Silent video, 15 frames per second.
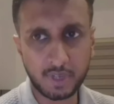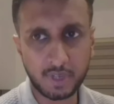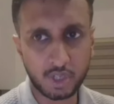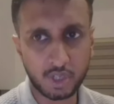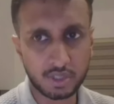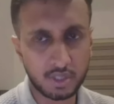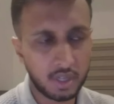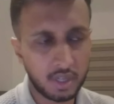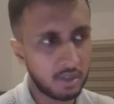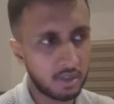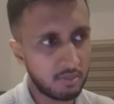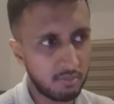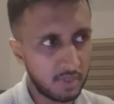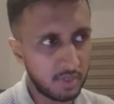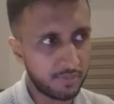Because
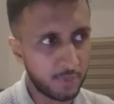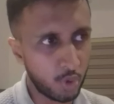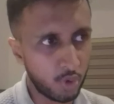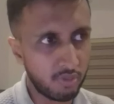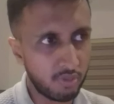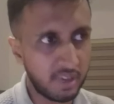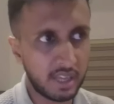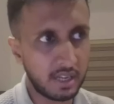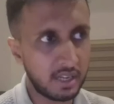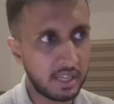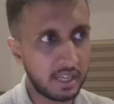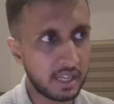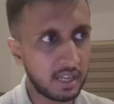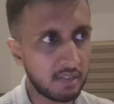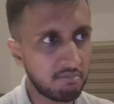if your L
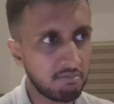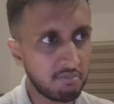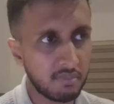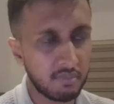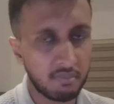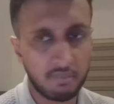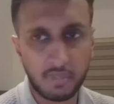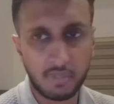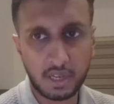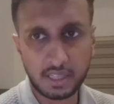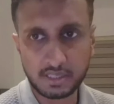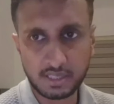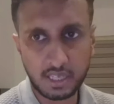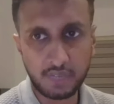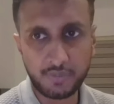D L,
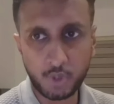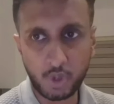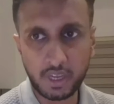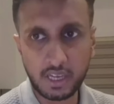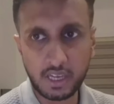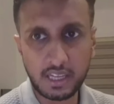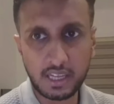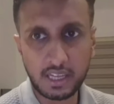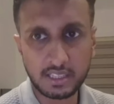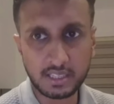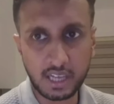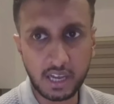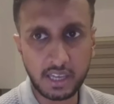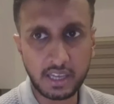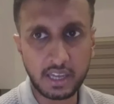let's say if your L D L is
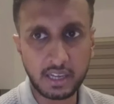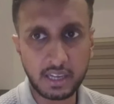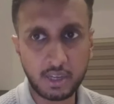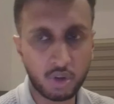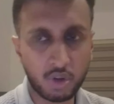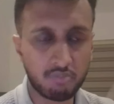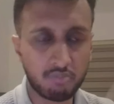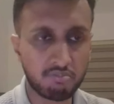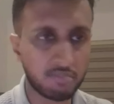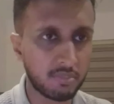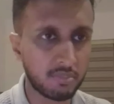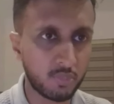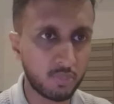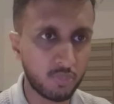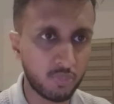high and your
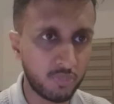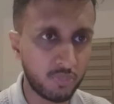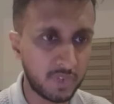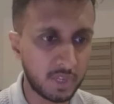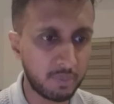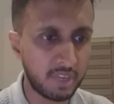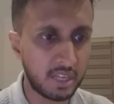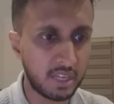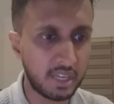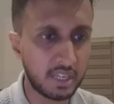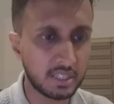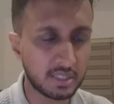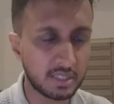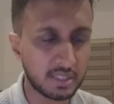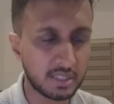vitamin D
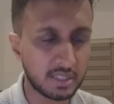is